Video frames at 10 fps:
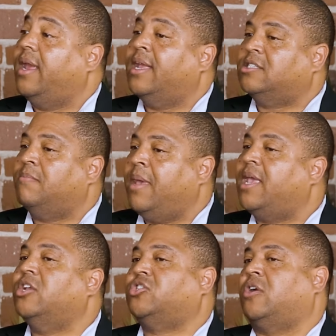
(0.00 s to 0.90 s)
into
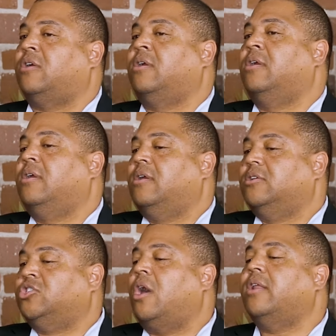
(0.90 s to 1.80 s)
making sure
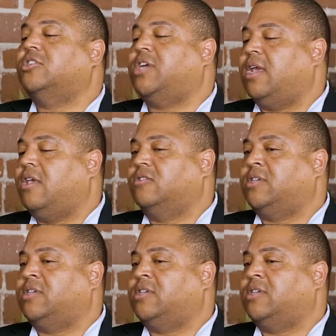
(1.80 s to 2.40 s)
John and JQ